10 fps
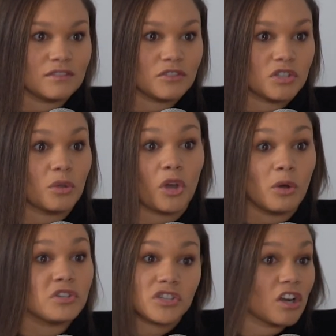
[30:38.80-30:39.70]
So
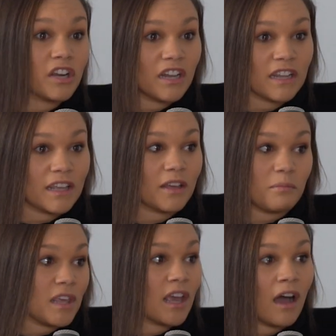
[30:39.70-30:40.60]
coaches aren't going to kick
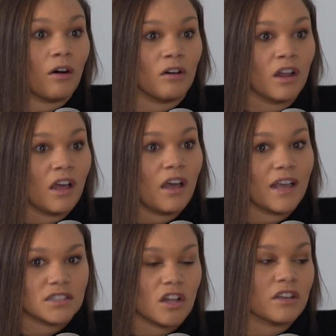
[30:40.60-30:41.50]
me out
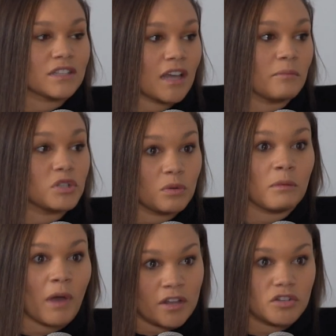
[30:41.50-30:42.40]
as long as I'm
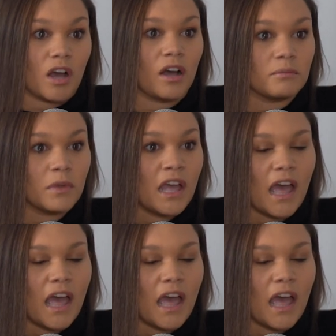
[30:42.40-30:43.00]
doing my job.